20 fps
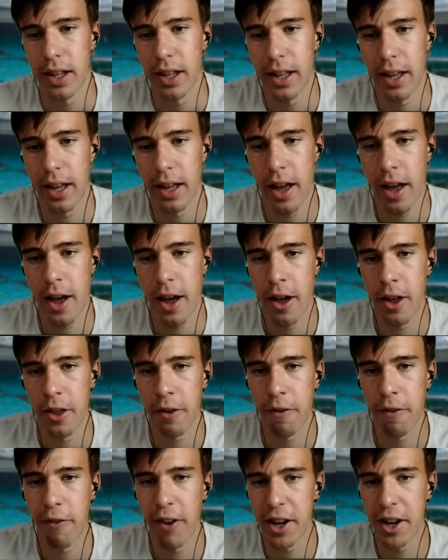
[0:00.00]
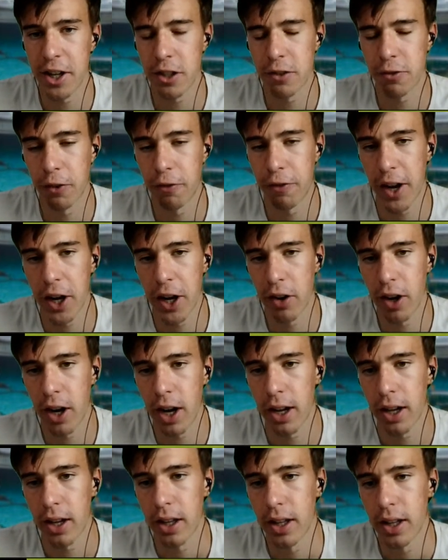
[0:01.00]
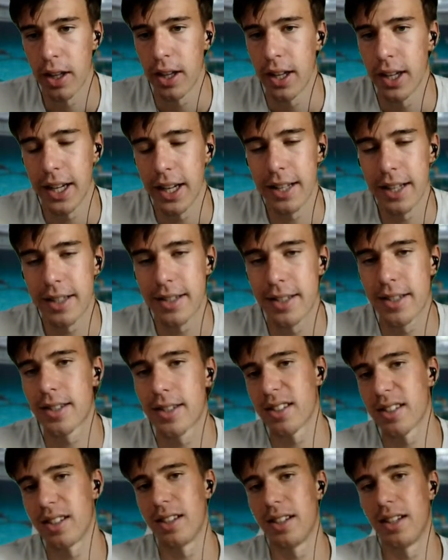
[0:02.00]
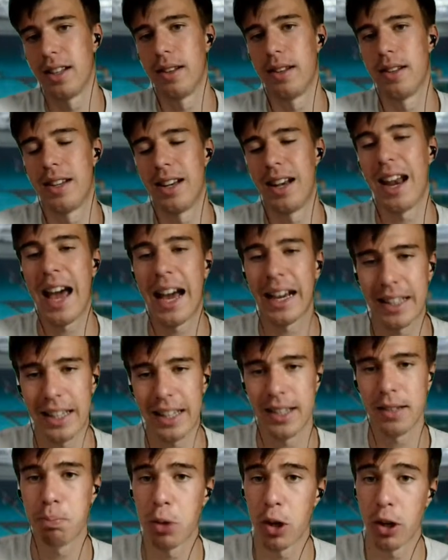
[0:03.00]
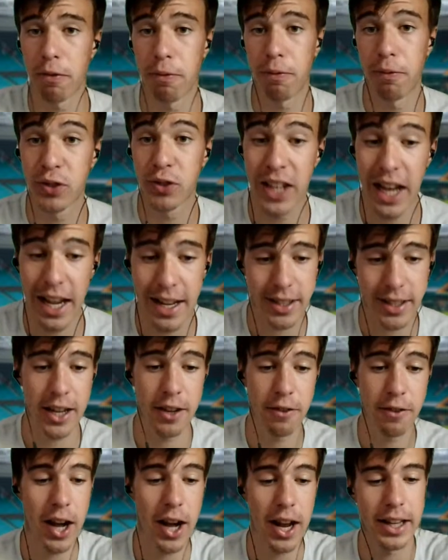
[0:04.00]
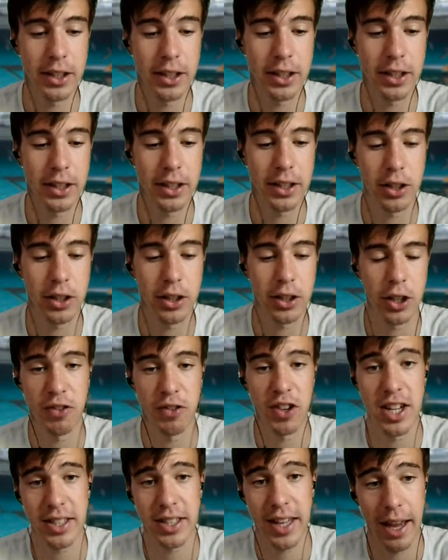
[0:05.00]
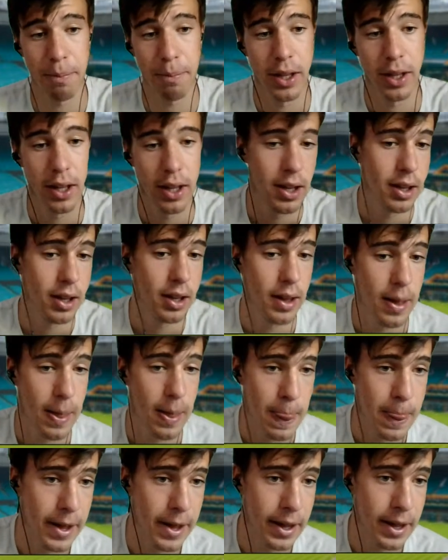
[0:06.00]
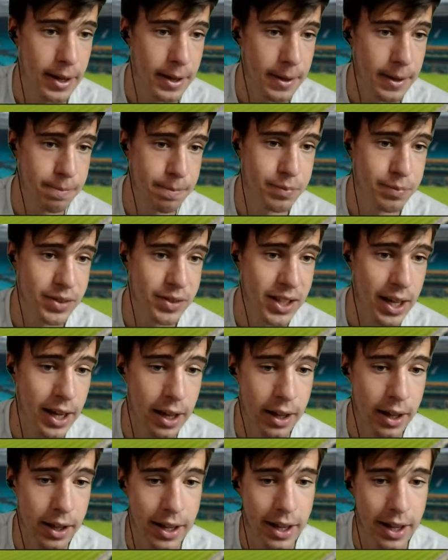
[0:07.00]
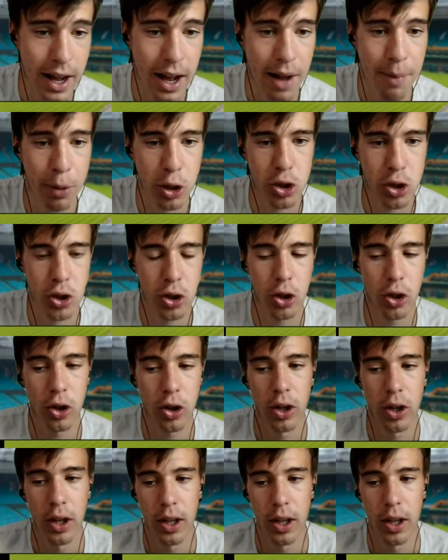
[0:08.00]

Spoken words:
The fitness for Federer, it's lacking, but that's finally got his first game. I'm not sure.